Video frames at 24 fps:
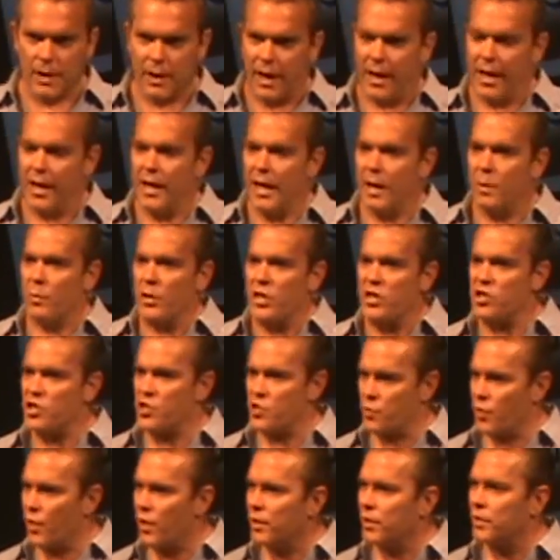And we
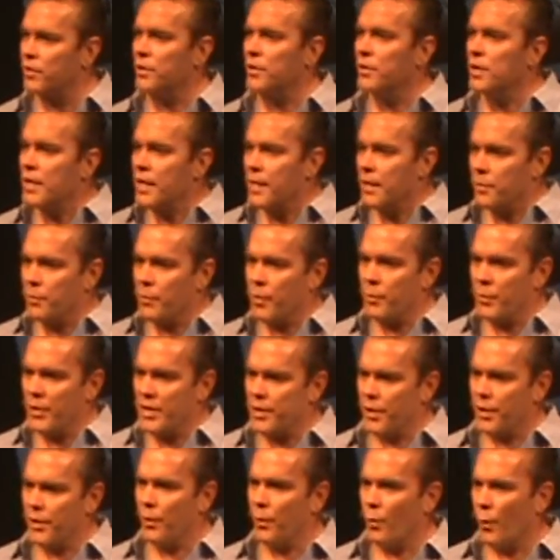struggle when we
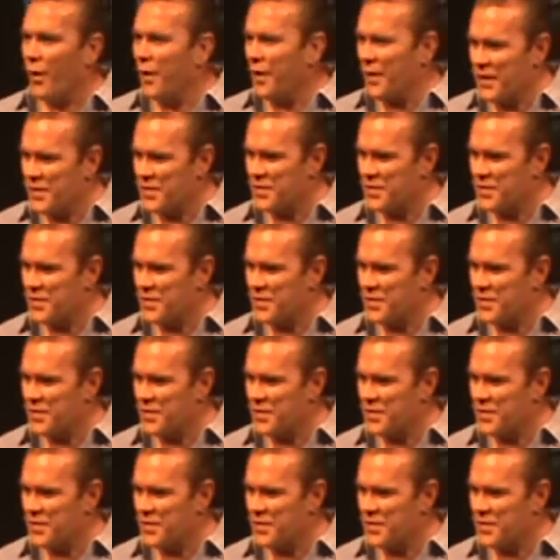go, what